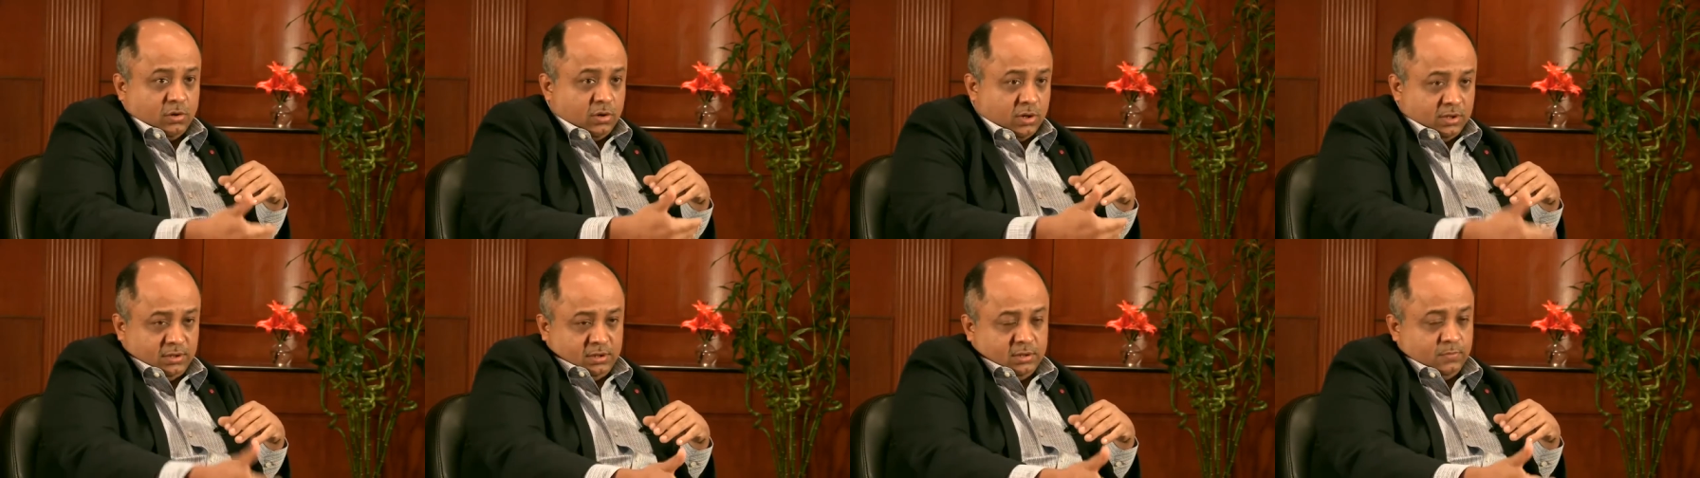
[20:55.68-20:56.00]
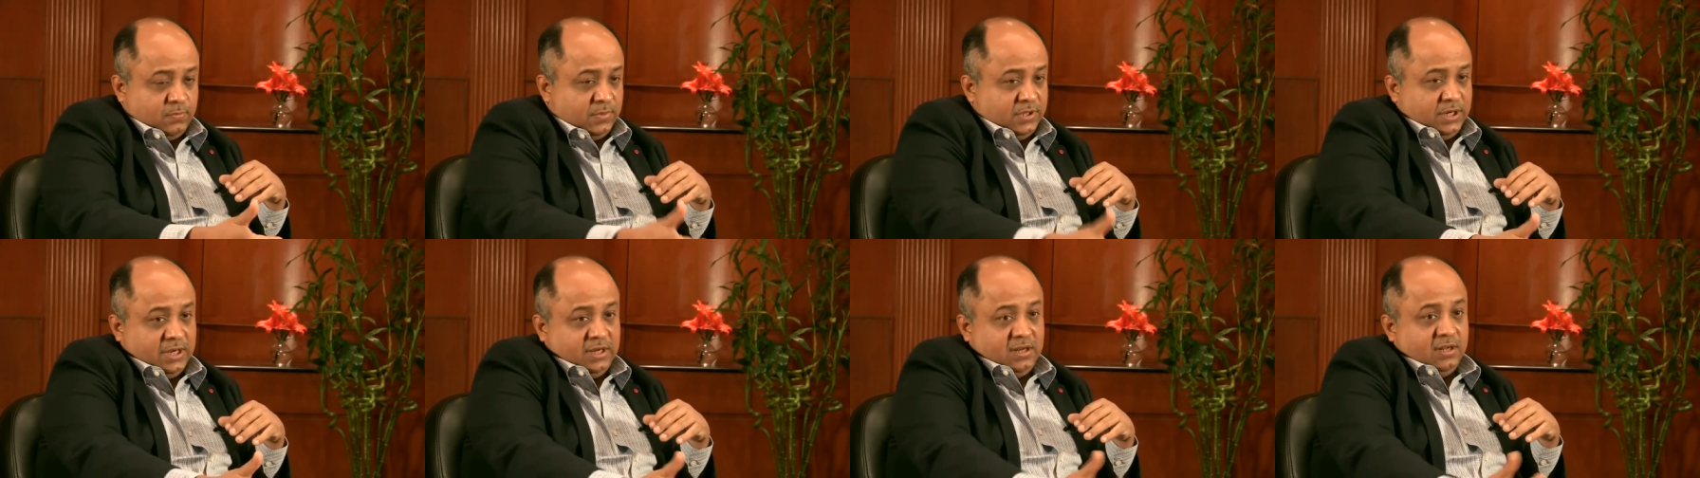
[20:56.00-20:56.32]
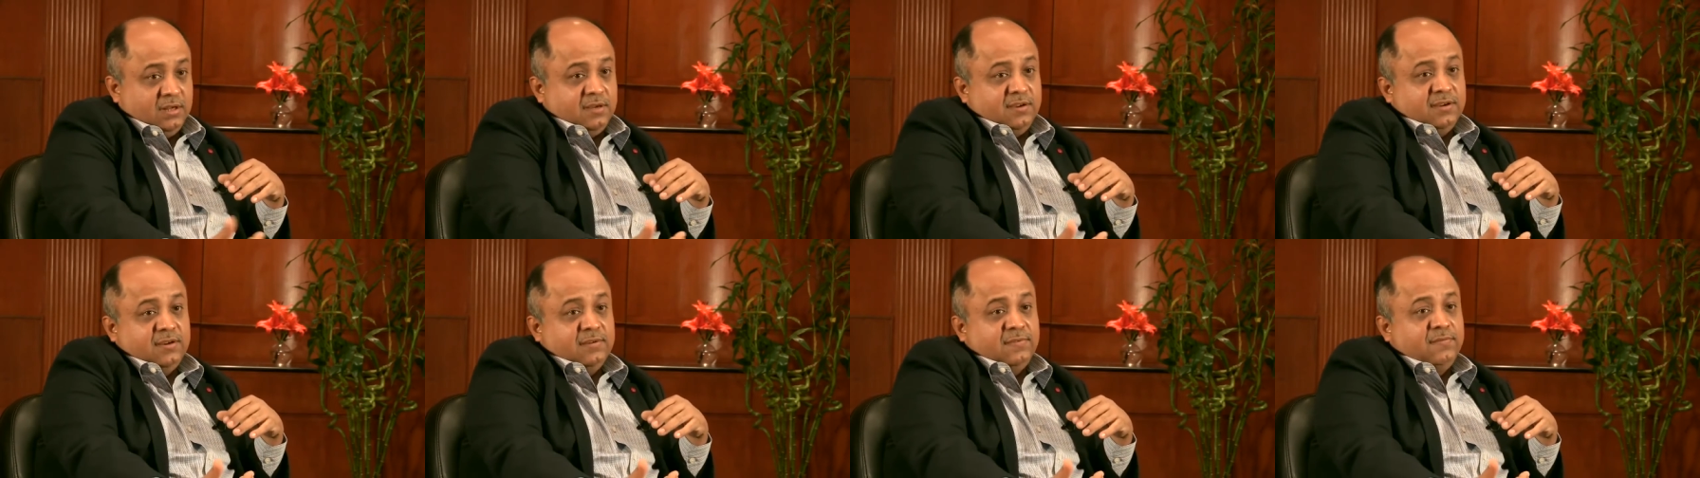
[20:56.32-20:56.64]
on the
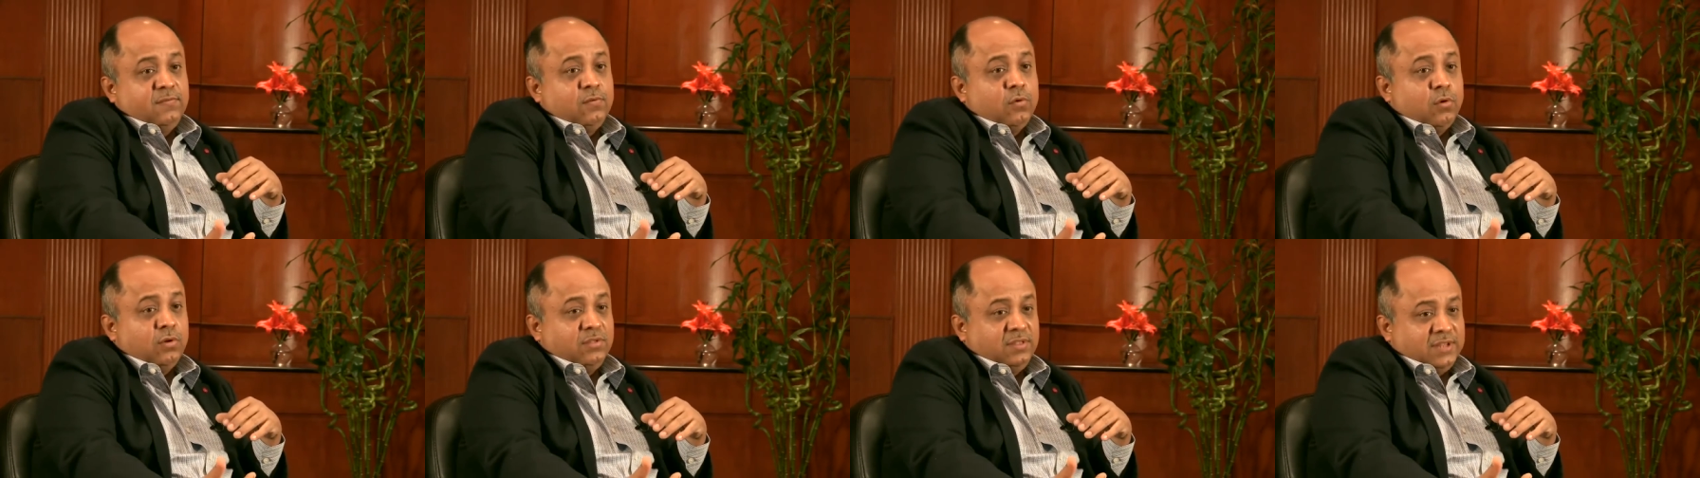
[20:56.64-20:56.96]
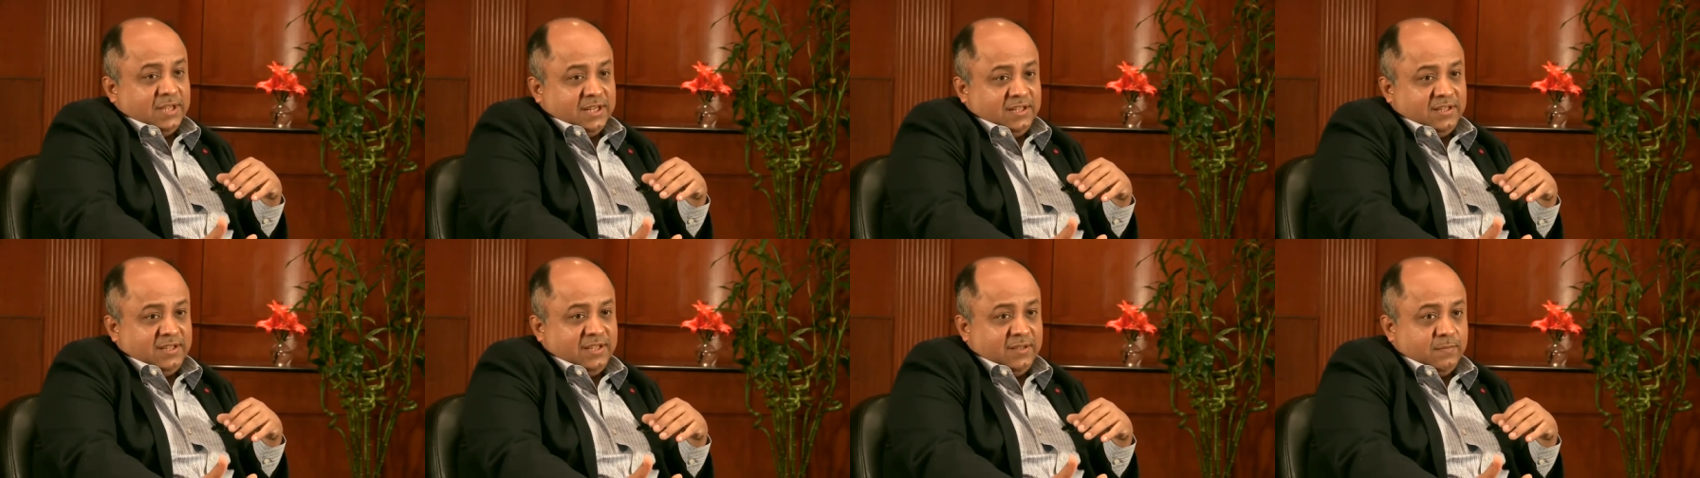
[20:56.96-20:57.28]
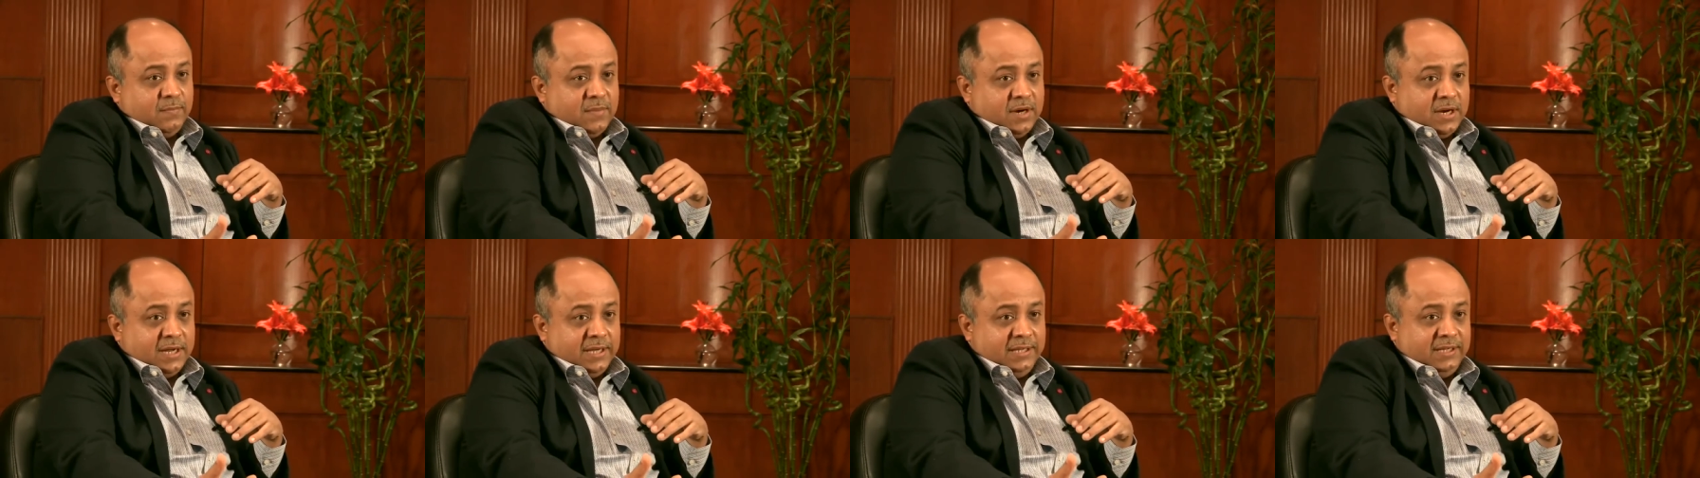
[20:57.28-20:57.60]
particular phone that
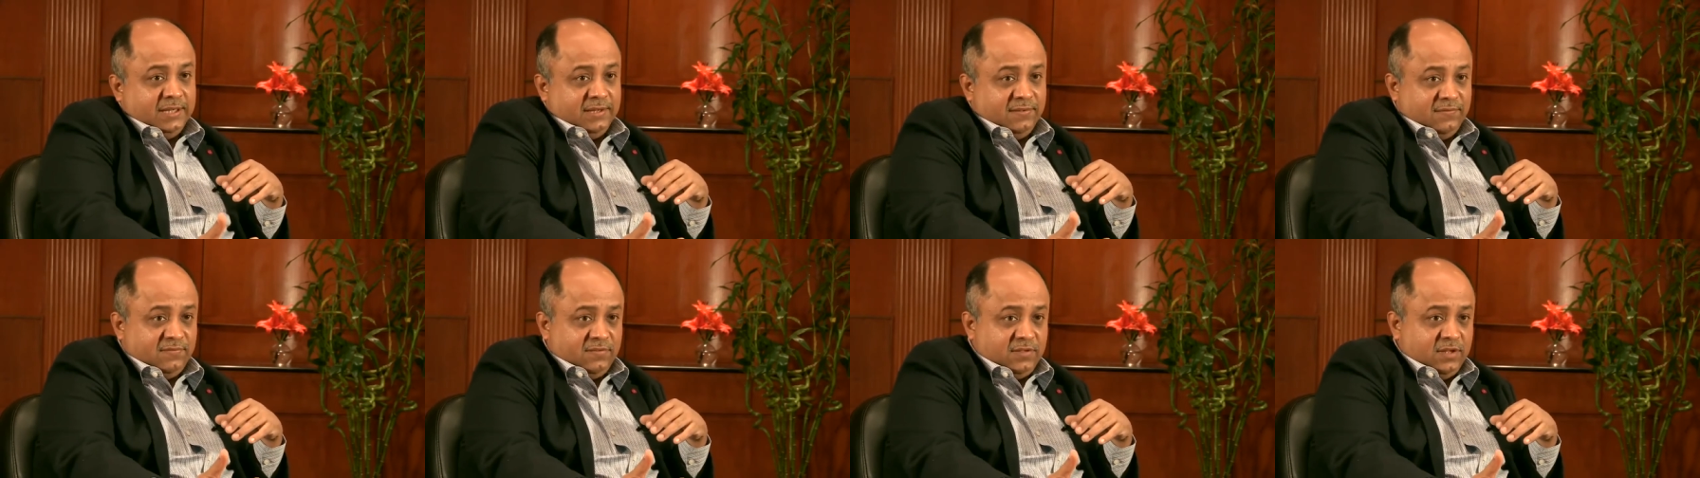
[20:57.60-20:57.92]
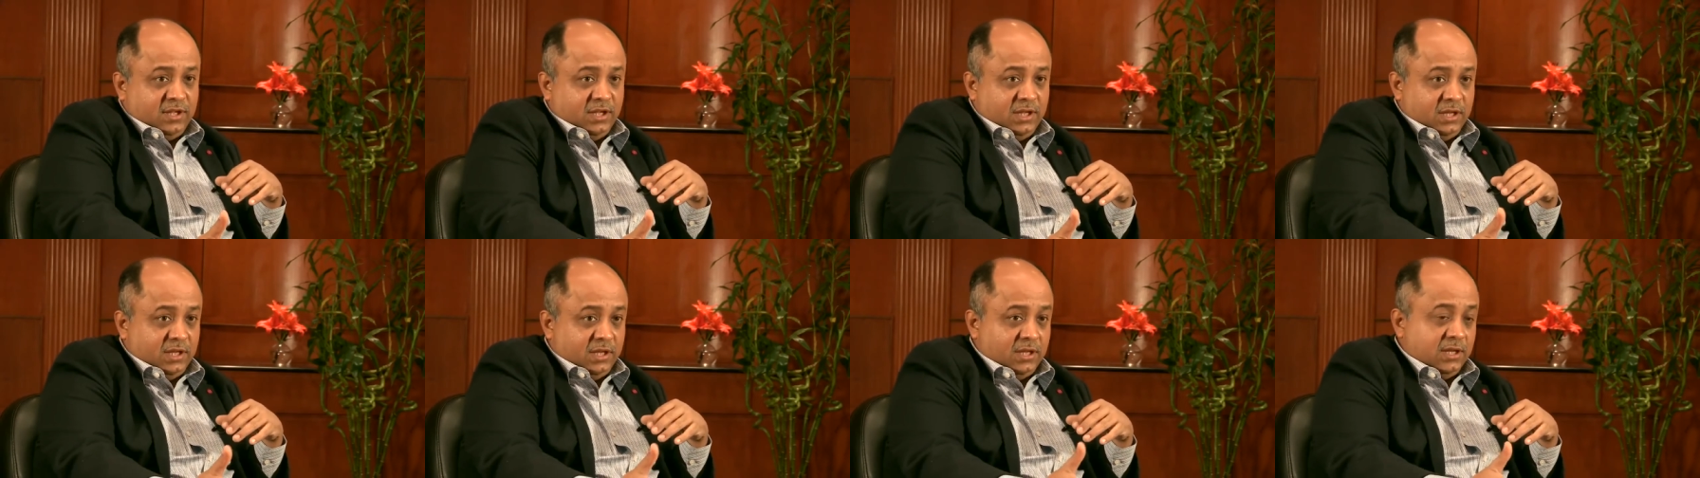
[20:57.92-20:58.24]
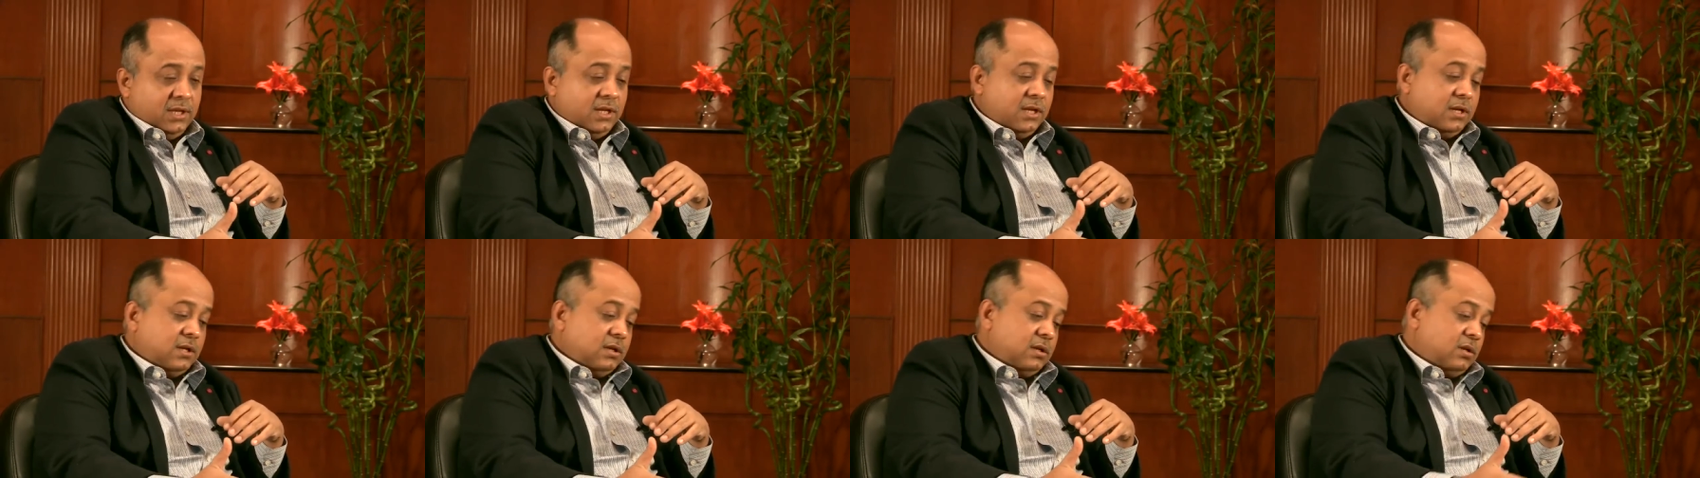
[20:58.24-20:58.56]
they're buying if
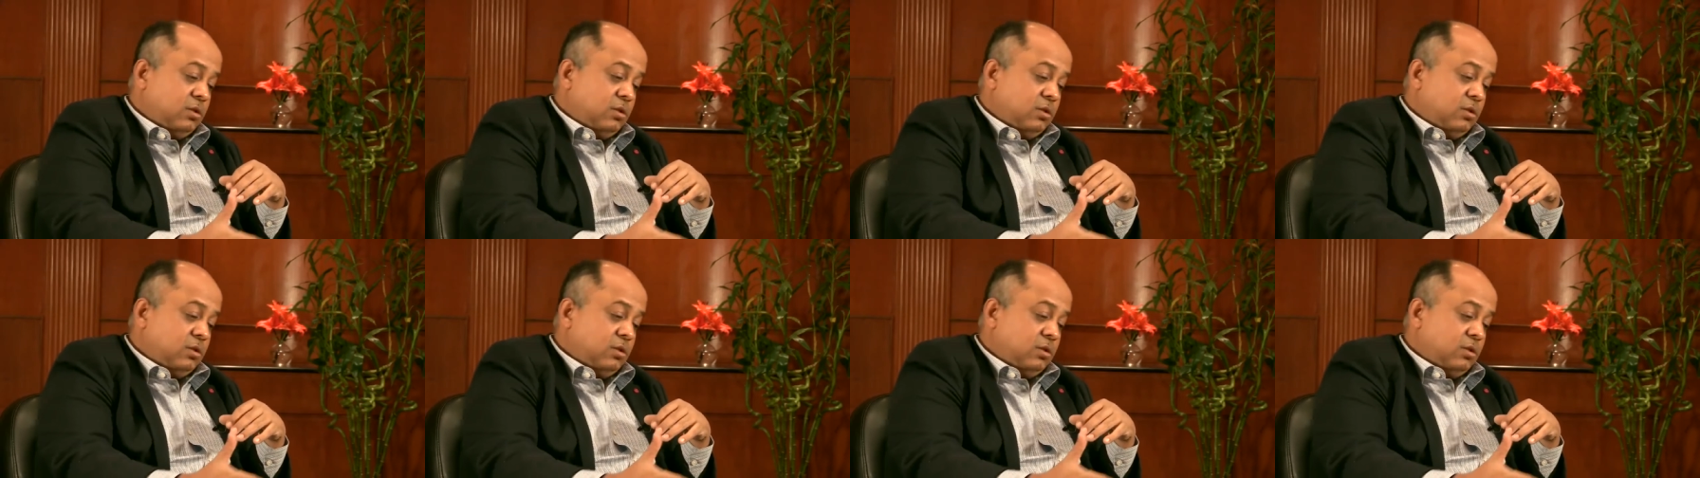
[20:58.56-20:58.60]
the